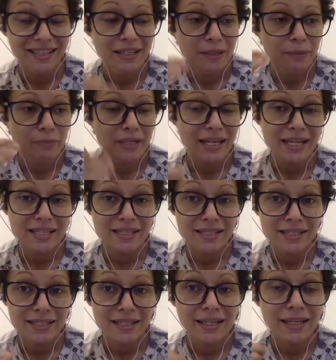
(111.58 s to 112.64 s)
placed
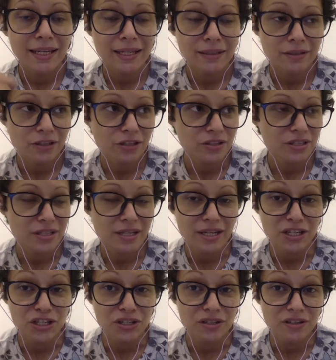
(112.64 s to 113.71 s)
in the
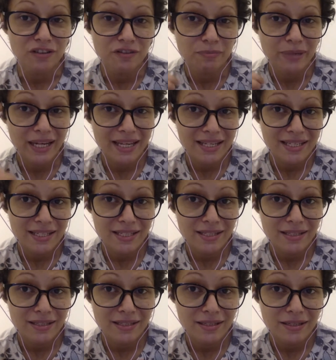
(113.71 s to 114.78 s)
constellation of
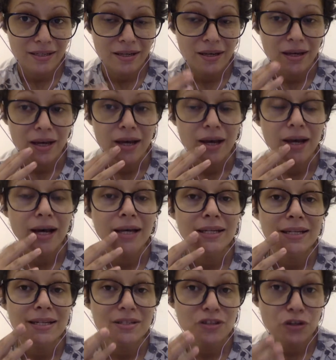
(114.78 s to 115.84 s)
Pisces, and
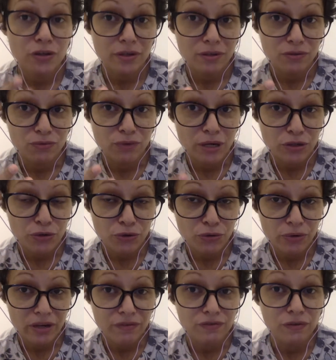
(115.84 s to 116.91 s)
it is going
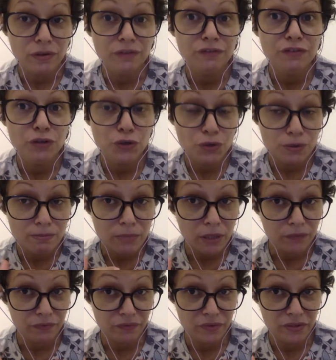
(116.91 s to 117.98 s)
retrograde for a few
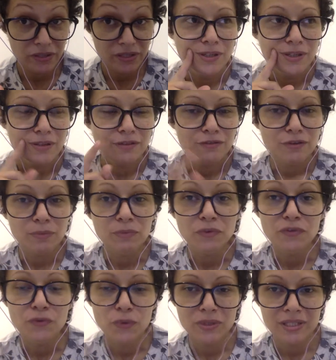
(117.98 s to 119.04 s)
months, from the
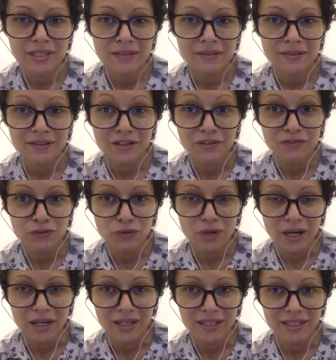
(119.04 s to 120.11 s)
14th of
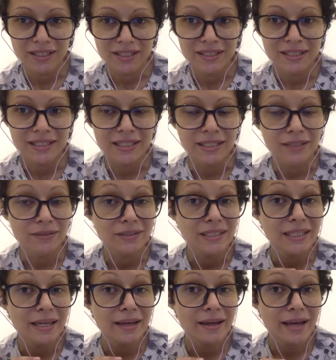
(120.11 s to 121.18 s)
July until the
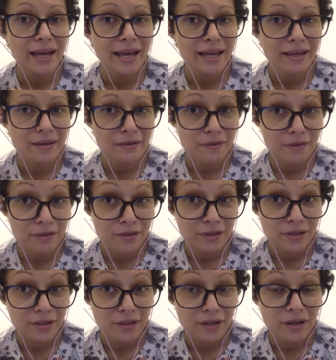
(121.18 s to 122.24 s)
8th
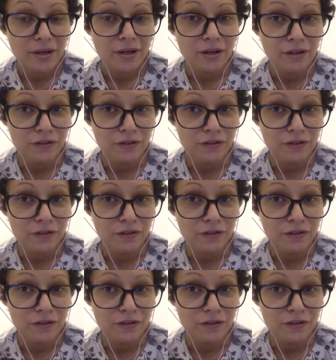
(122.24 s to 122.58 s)
of